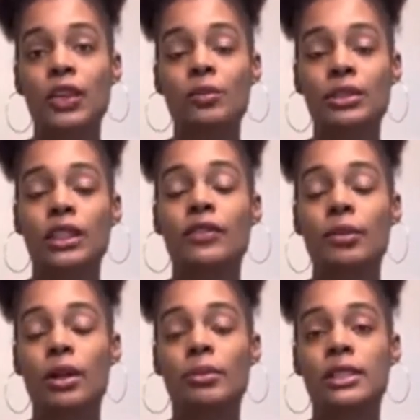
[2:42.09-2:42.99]
perceive your
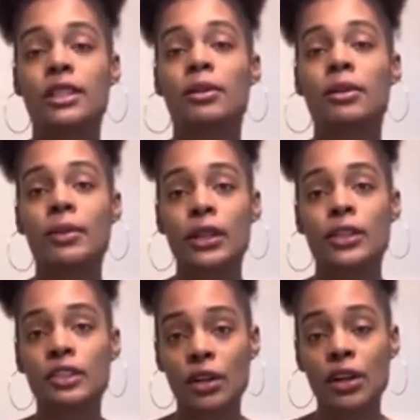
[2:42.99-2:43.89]
purpose to be big or
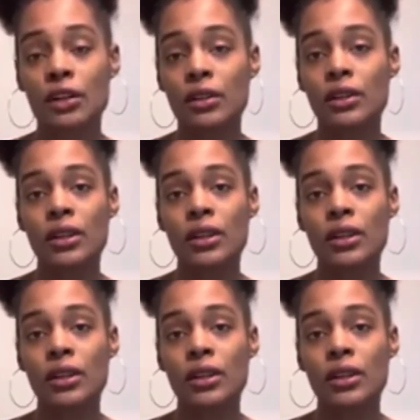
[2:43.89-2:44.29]
small,